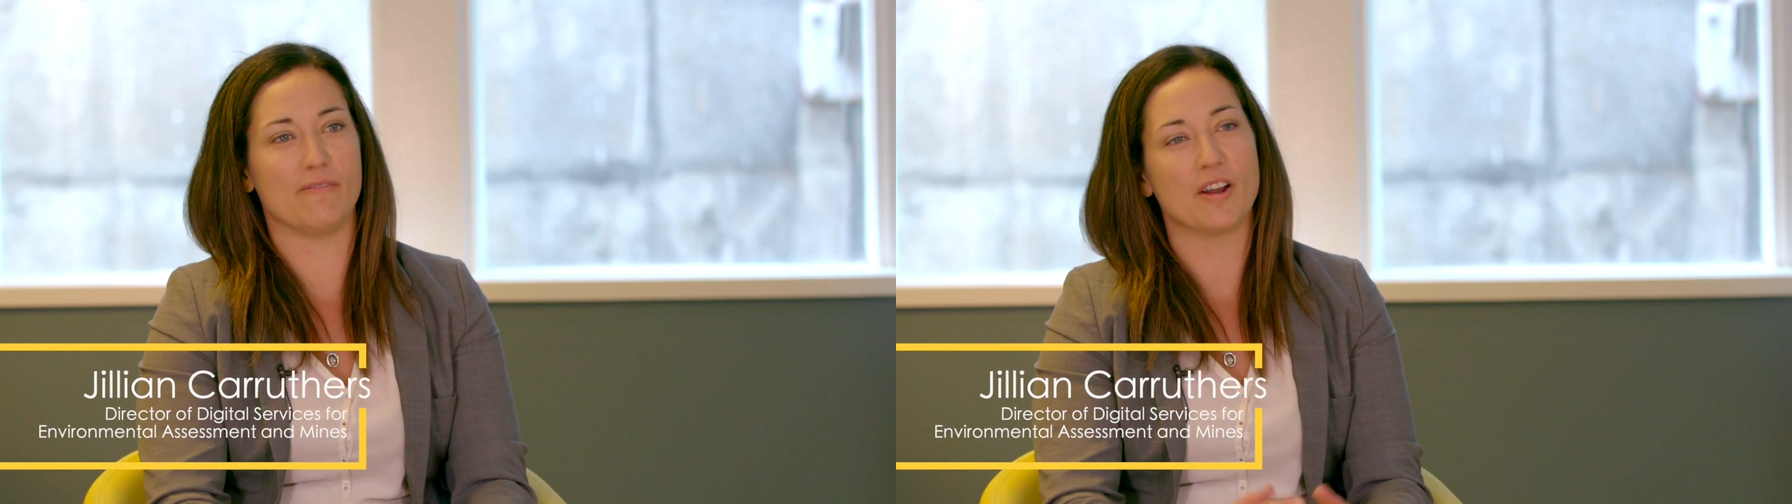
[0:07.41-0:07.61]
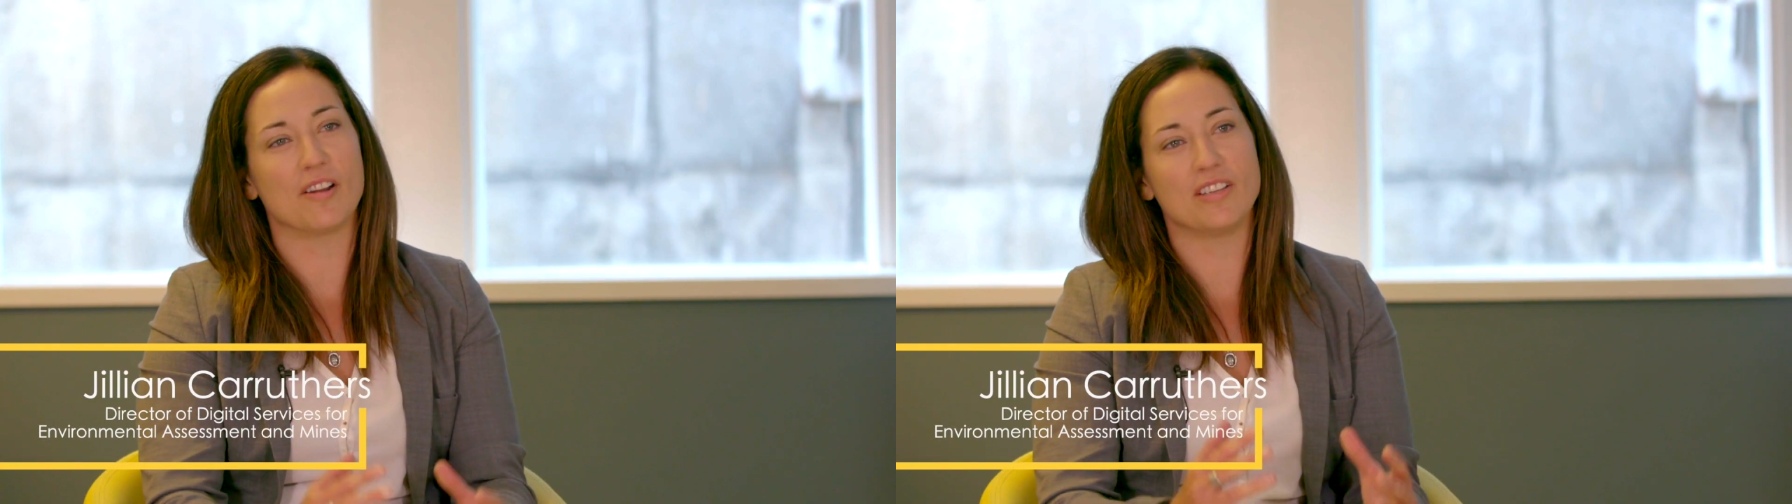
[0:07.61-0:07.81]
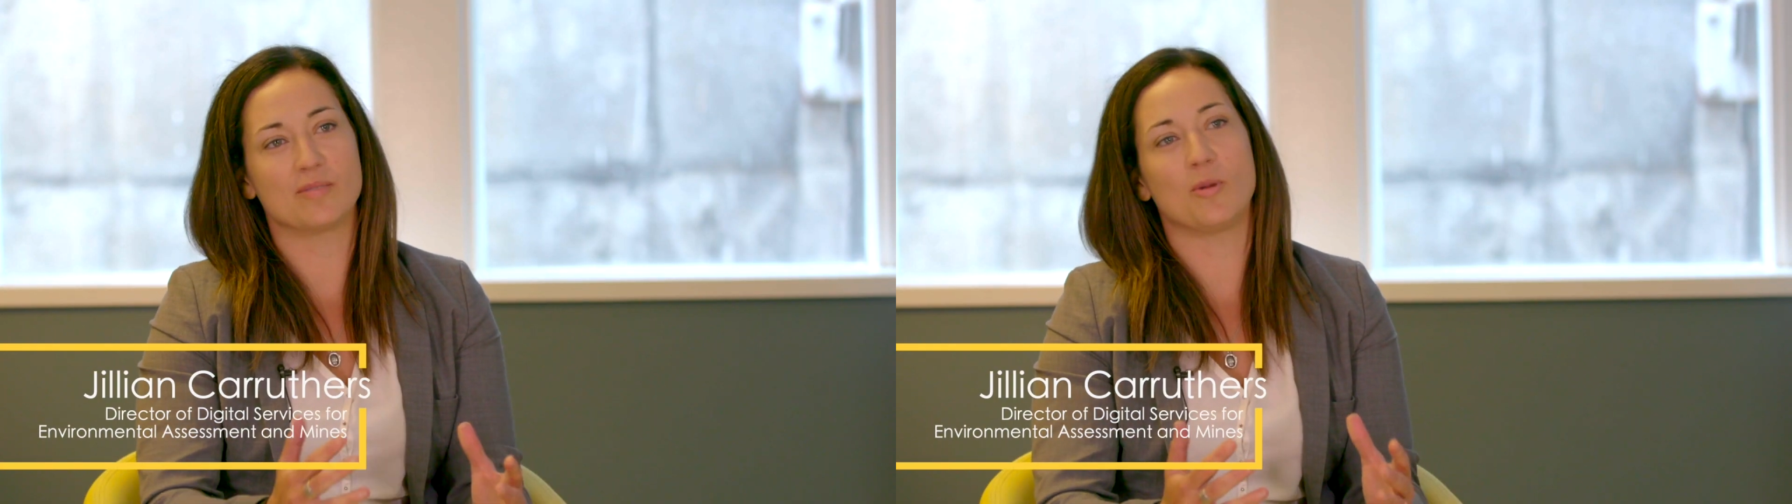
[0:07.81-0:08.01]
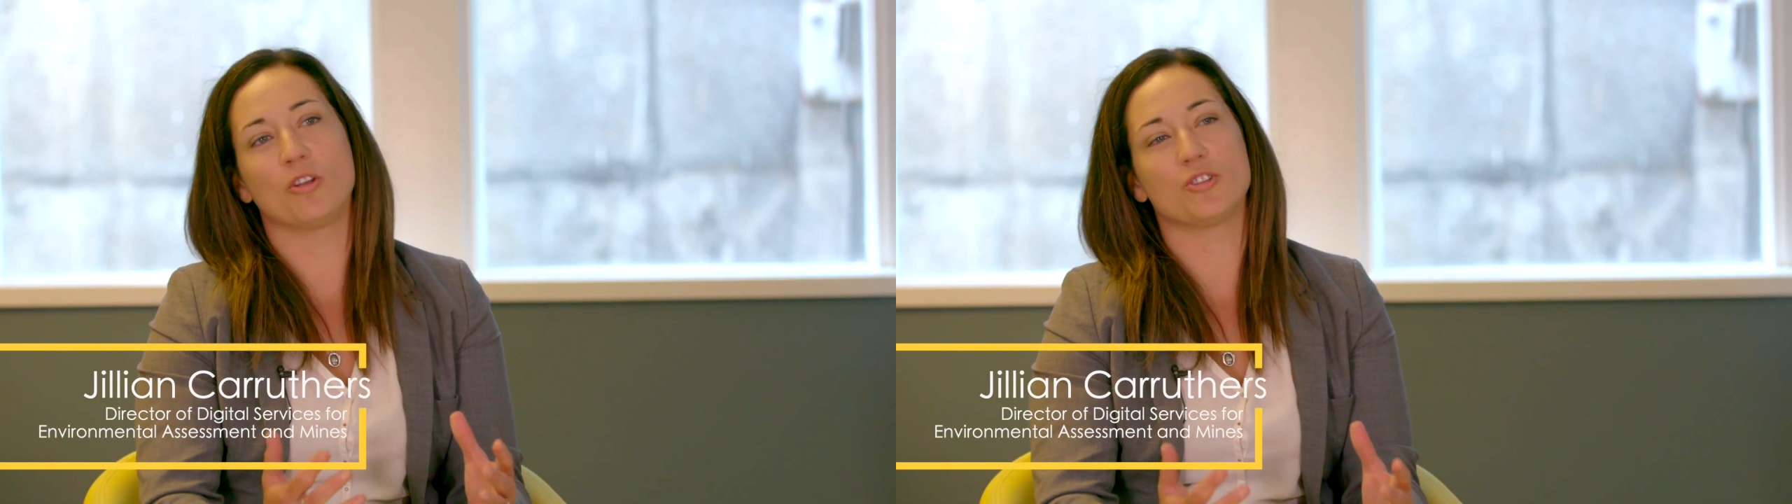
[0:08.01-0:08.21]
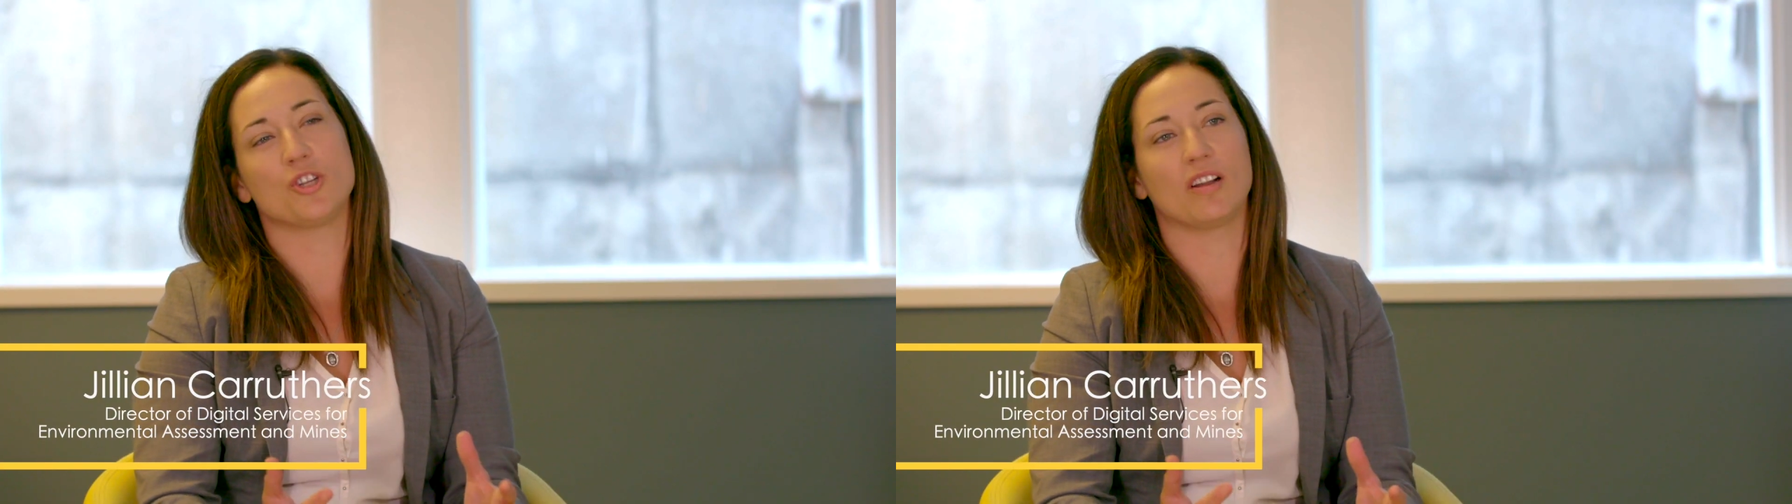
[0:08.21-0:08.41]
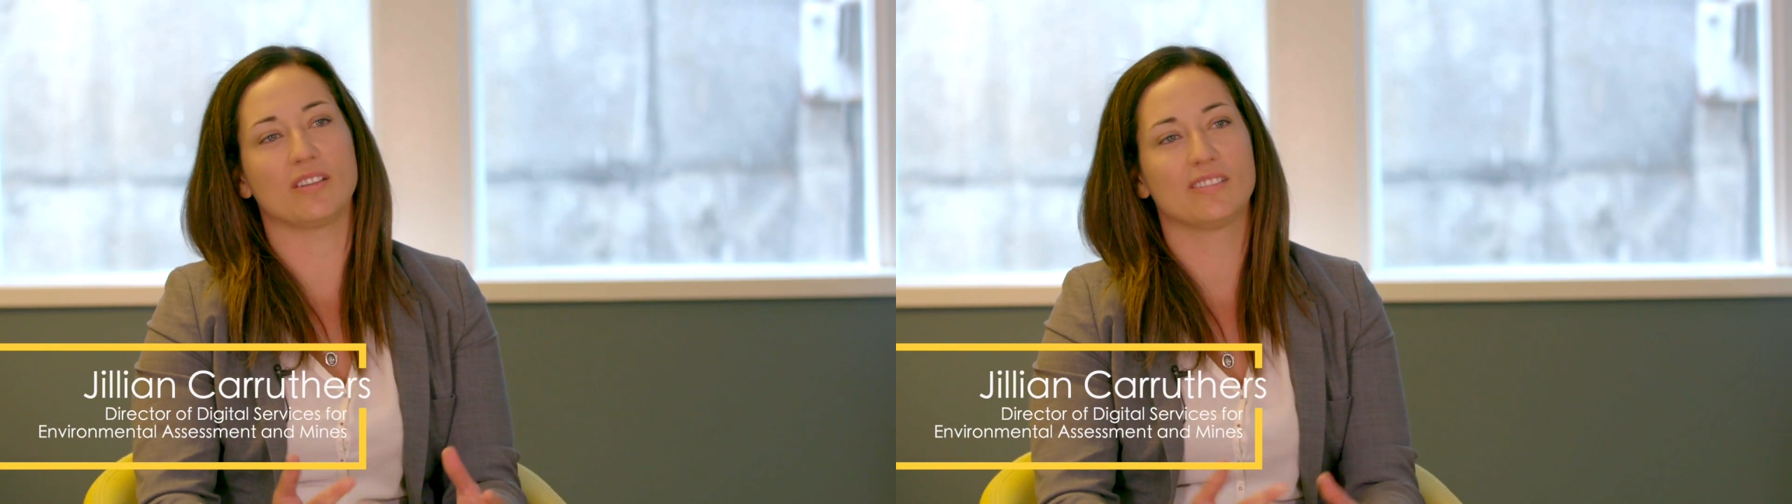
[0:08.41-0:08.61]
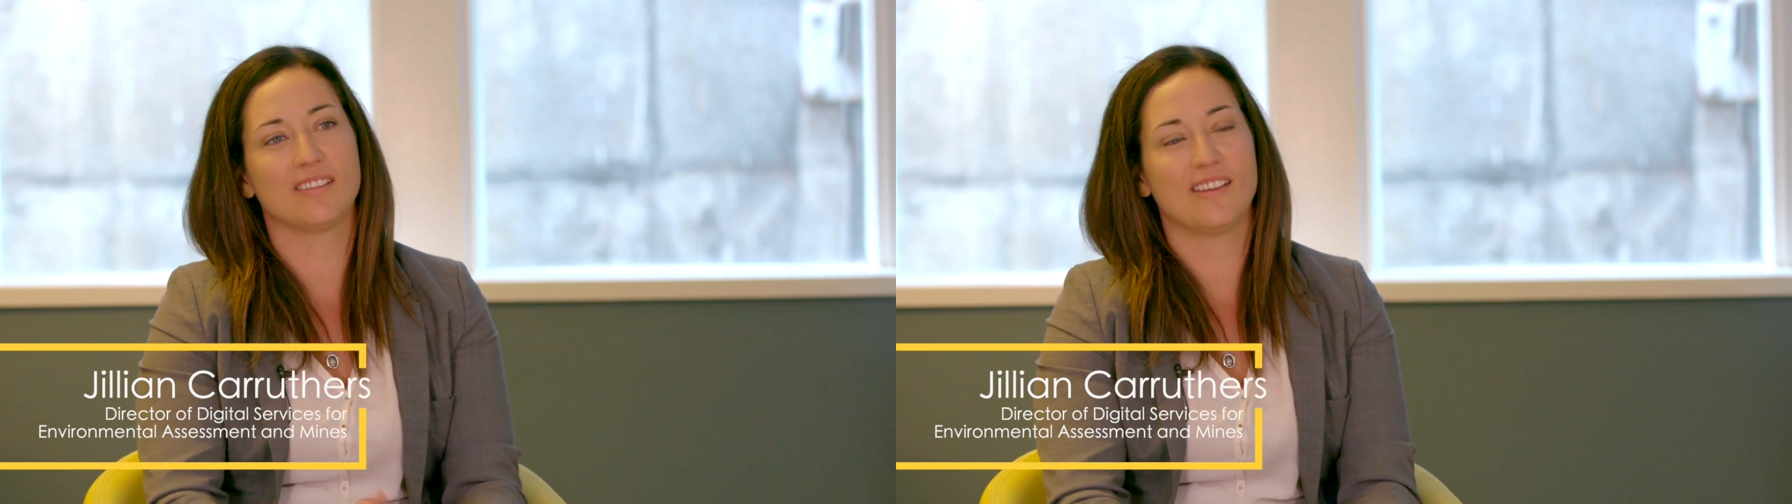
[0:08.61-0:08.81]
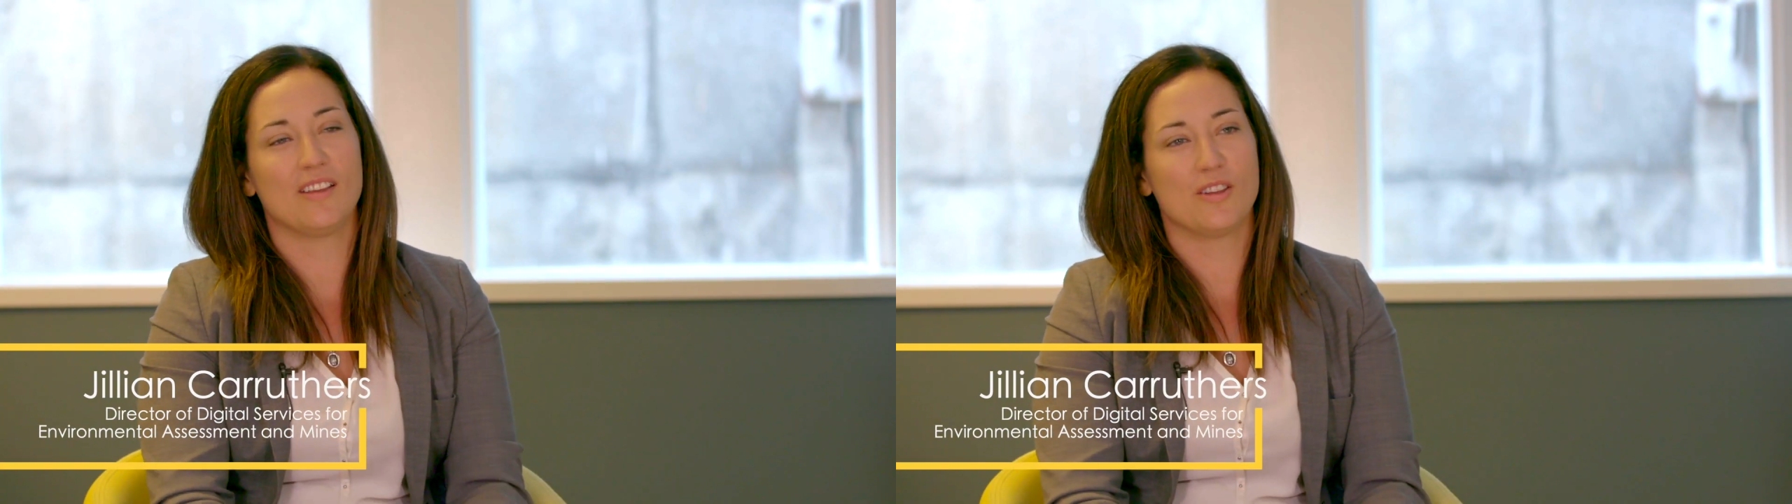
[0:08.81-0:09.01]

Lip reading: very small chunks